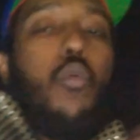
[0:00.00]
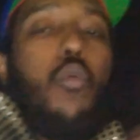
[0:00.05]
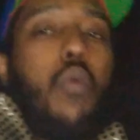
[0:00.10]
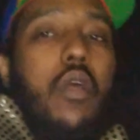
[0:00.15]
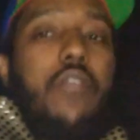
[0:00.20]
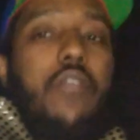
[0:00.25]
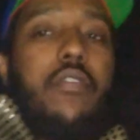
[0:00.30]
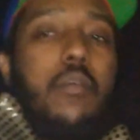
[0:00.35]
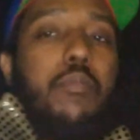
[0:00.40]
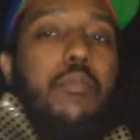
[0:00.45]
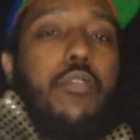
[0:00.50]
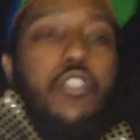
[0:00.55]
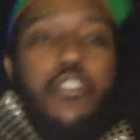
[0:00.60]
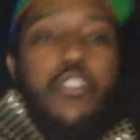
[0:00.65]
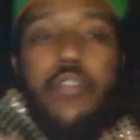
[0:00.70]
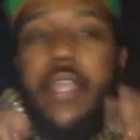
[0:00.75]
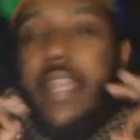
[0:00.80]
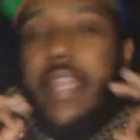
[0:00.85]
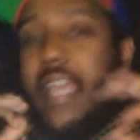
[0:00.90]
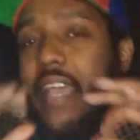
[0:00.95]
Wealthsimple
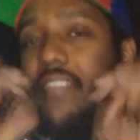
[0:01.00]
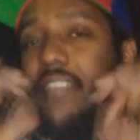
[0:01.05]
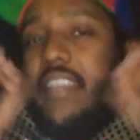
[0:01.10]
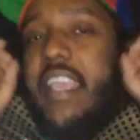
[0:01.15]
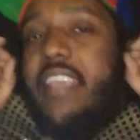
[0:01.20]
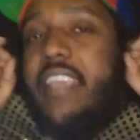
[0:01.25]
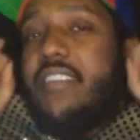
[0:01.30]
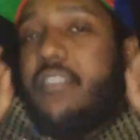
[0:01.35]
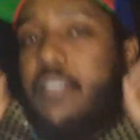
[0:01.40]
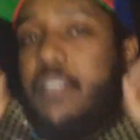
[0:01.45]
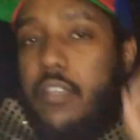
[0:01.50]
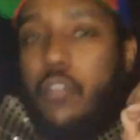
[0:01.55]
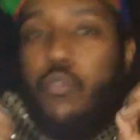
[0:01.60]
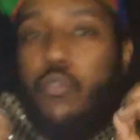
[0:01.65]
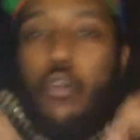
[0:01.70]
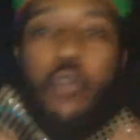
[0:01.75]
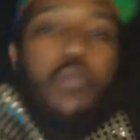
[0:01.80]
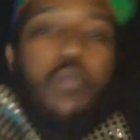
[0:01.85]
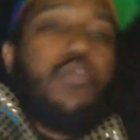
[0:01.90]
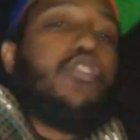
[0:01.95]
Trade has a
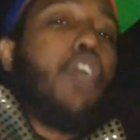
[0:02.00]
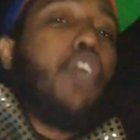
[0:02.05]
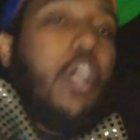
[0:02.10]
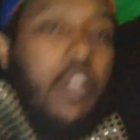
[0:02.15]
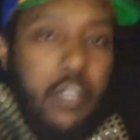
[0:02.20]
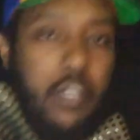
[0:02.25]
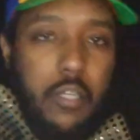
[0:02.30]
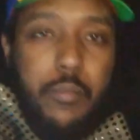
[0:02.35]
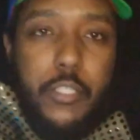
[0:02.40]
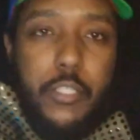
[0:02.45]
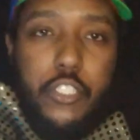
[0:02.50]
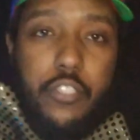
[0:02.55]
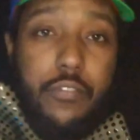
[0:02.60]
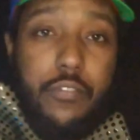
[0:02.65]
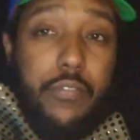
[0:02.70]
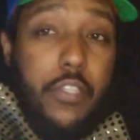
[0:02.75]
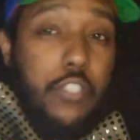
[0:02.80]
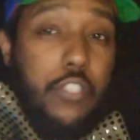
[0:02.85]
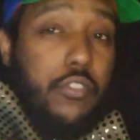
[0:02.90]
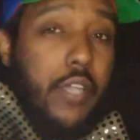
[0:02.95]
$0 commission
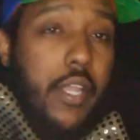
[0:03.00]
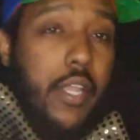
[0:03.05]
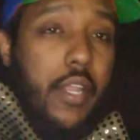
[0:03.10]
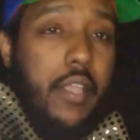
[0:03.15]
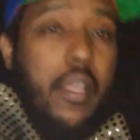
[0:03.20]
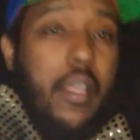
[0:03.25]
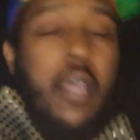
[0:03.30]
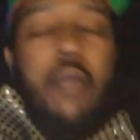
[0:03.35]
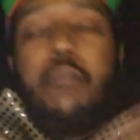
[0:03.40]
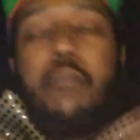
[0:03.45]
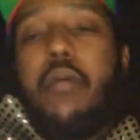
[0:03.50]
fee trading,